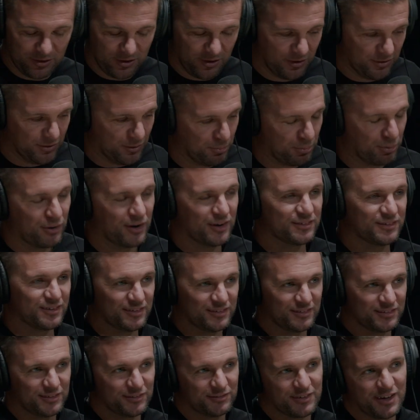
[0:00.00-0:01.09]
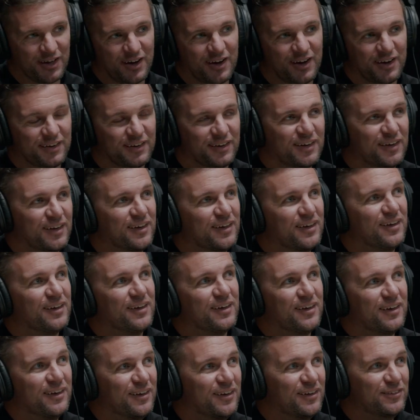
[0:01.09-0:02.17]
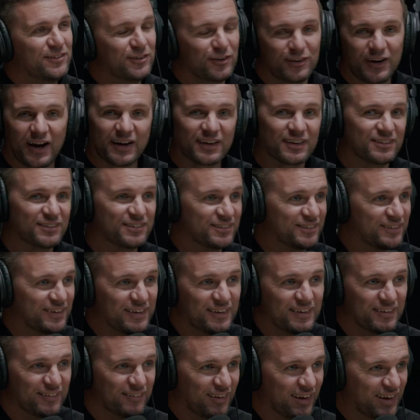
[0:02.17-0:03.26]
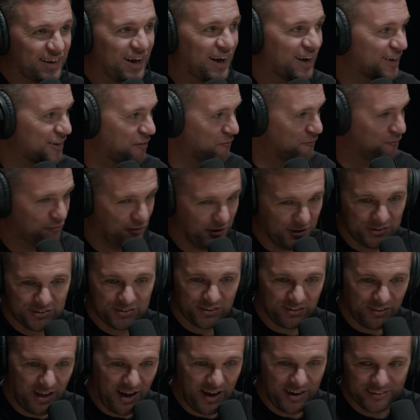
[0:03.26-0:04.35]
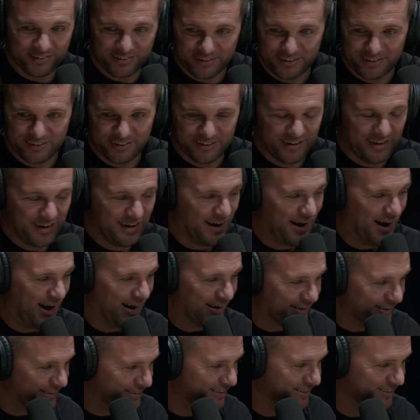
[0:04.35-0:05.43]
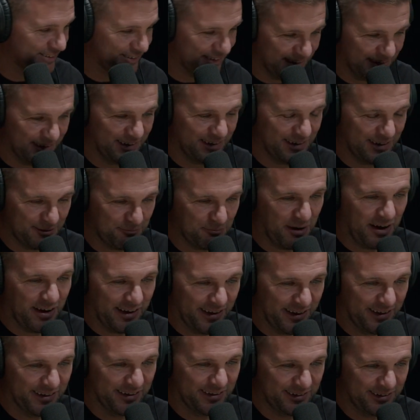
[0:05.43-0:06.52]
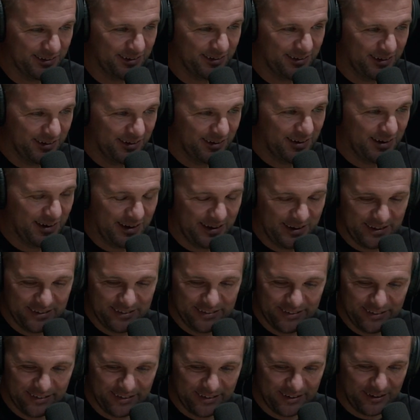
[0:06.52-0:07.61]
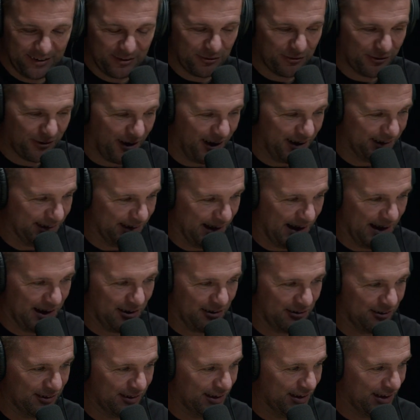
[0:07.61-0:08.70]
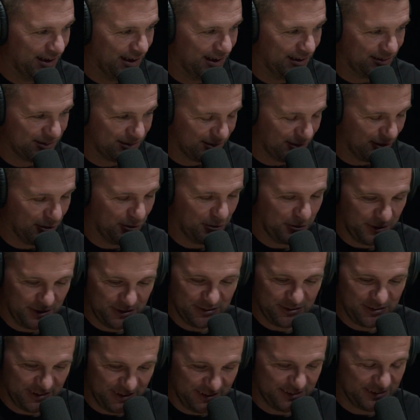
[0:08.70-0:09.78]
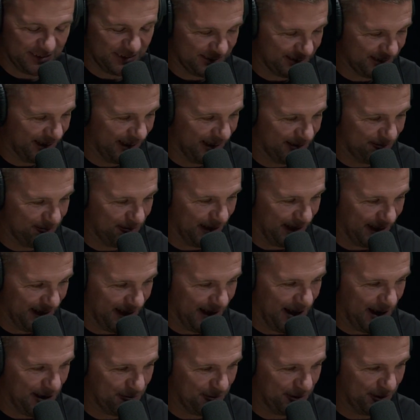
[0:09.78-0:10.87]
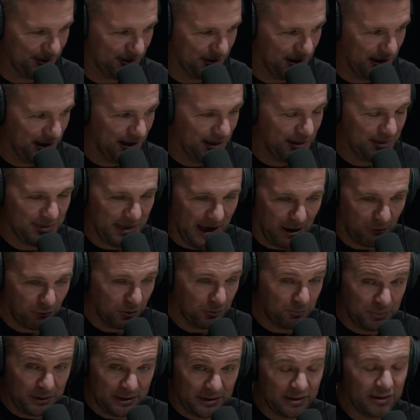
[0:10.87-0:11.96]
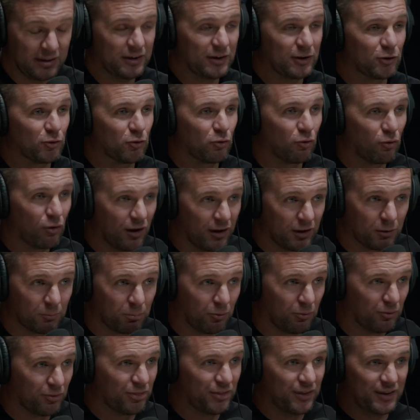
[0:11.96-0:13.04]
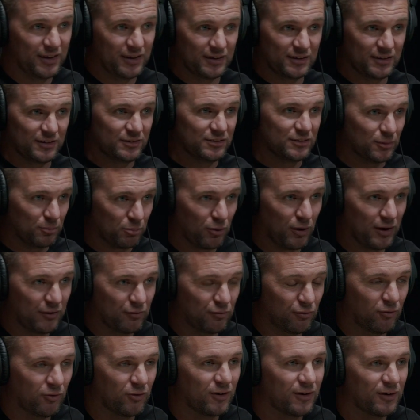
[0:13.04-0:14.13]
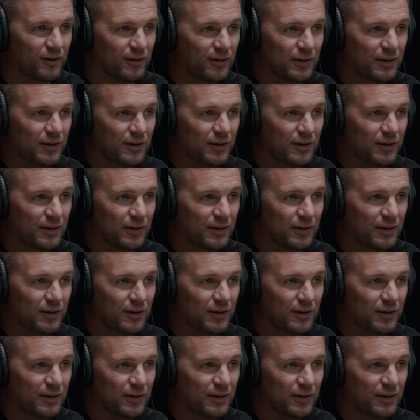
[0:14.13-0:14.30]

of the presence of God. Absolutely dude, I could see it. Like I can visualize it. I can see it in my head and uh, right now. And so, in Jesus' name, may it happen. Yeah. That would be an incredible thing to pray for,